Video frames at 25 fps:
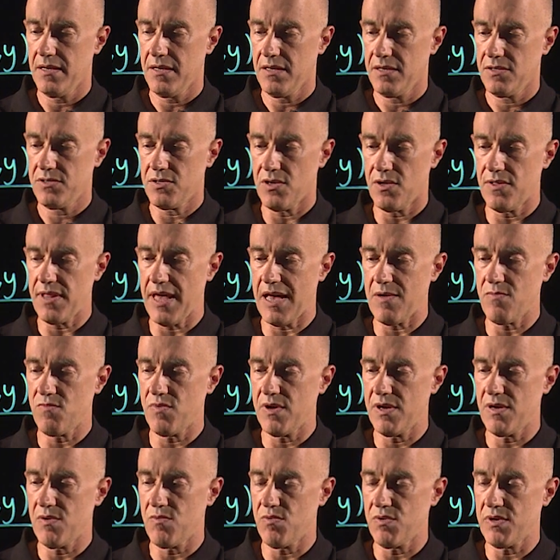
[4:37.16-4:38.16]
So then
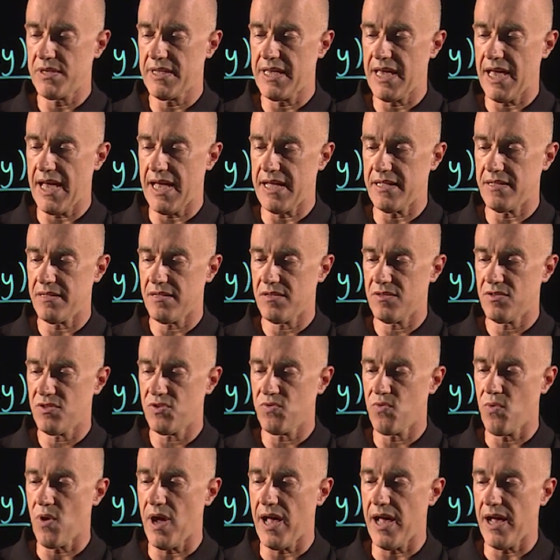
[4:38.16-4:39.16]
we would get
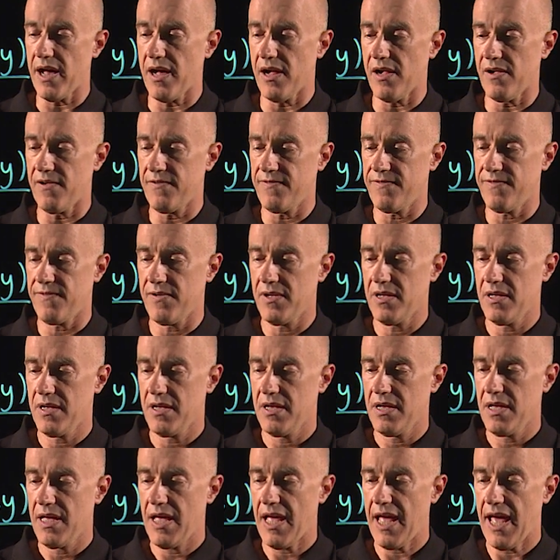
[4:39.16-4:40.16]
12
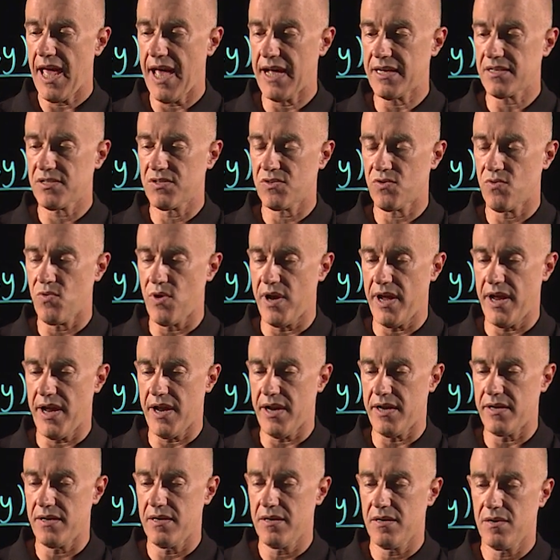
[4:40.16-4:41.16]
x
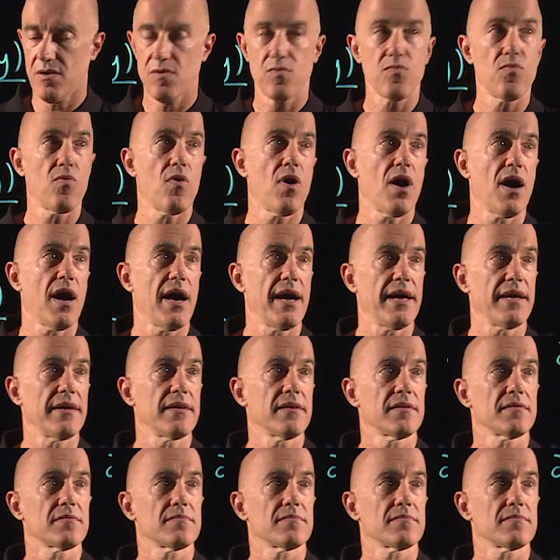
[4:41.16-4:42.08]
squared y.